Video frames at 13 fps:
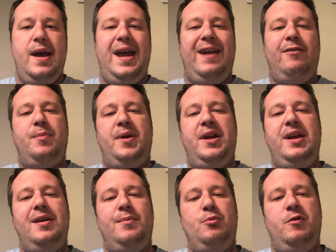Hey
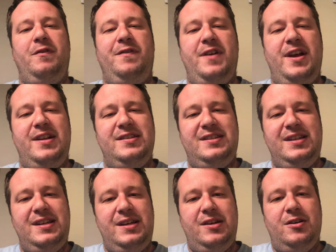everybody, Movie Fan
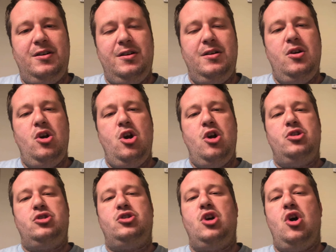Z here.
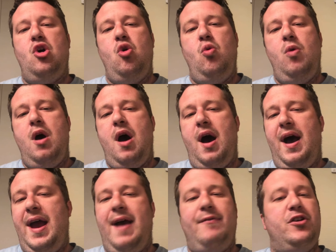So, I
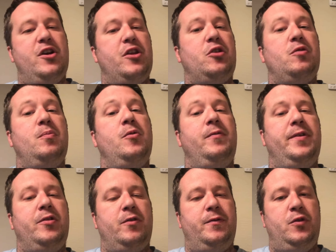have another
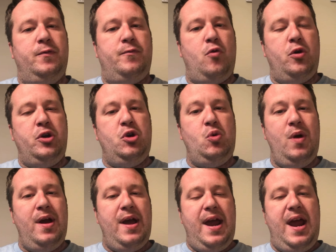movie review for you.
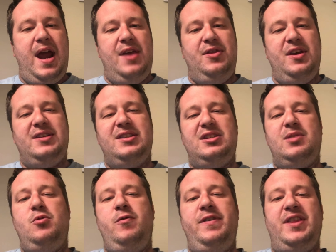And this is a
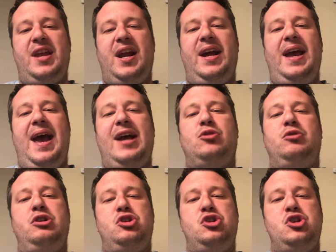movie that I
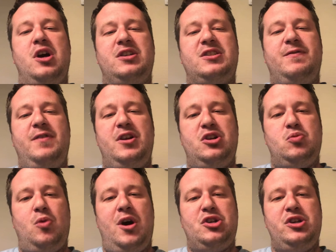actually just finished
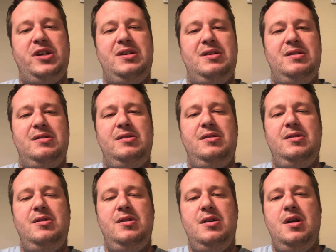watching.
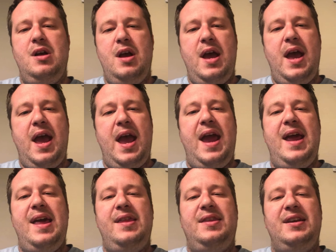
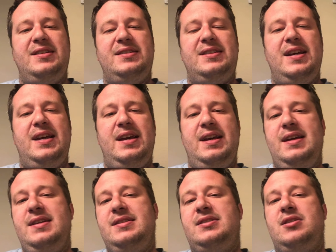And this
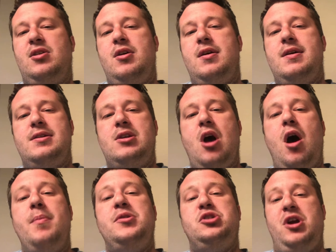is
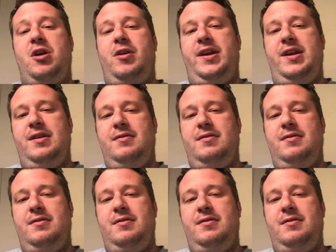Tom and Jerry.